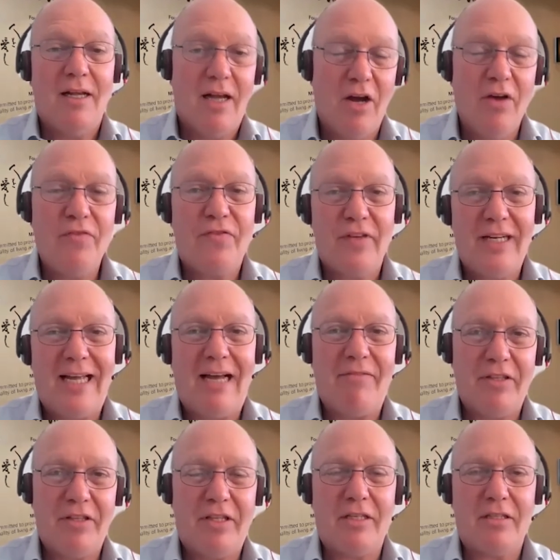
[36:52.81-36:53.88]
hopefully
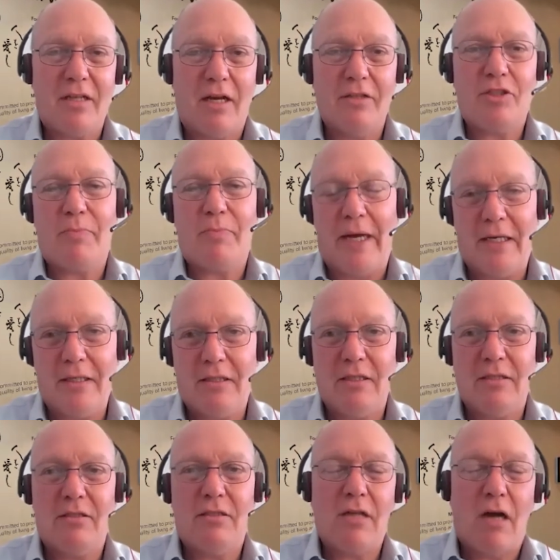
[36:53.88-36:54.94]
having things like
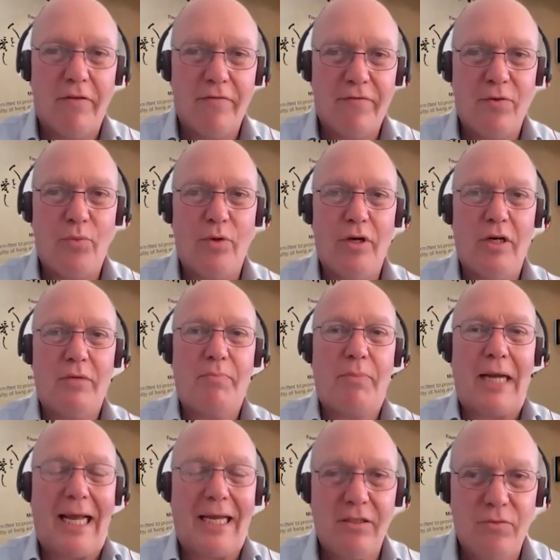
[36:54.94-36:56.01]
spaces, time for work,
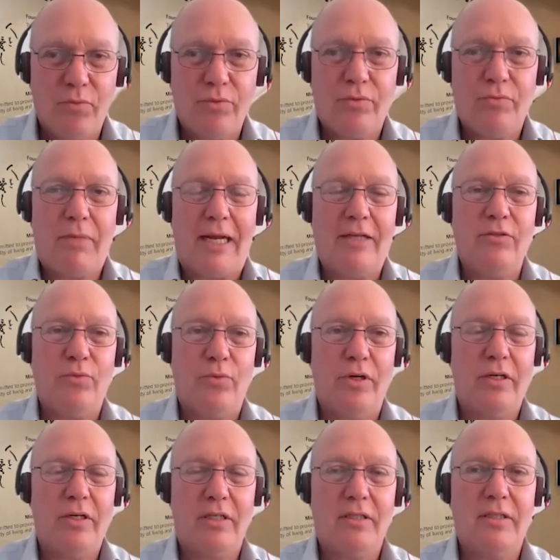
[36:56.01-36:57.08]
planned
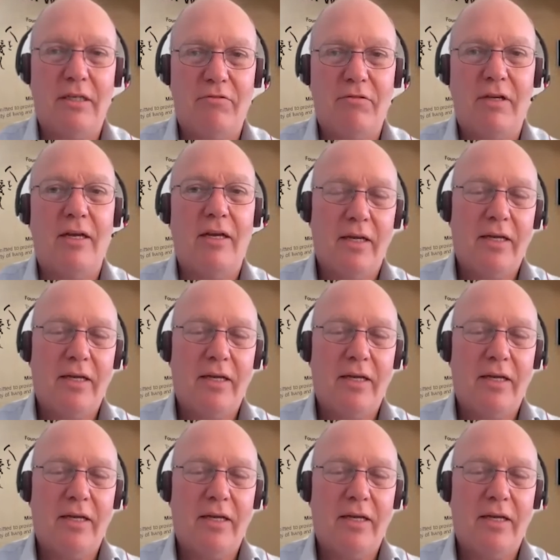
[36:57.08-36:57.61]
work, etc.,